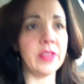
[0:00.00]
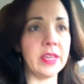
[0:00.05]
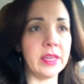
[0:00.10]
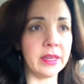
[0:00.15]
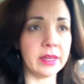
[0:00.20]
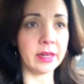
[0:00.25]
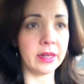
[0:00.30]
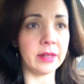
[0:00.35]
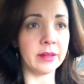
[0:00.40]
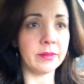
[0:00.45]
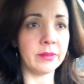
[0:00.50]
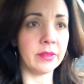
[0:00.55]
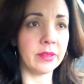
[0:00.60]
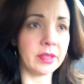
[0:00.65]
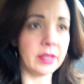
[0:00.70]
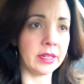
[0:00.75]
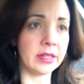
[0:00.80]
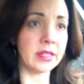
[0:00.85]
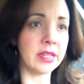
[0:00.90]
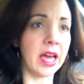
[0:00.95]

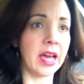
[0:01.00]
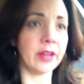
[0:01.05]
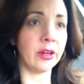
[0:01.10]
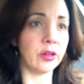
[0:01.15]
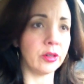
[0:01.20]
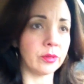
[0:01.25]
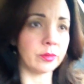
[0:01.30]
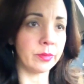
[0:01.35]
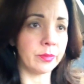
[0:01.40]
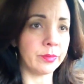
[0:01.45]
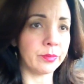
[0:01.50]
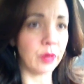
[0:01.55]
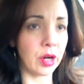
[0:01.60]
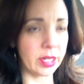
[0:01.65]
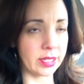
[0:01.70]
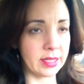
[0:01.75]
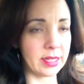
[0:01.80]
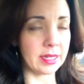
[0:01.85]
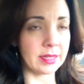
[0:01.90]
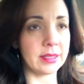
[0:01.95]
the entire
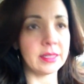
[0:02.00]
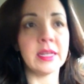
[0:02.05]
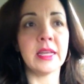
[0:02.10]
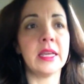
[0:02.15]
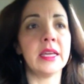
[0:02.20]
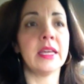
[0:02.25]
process.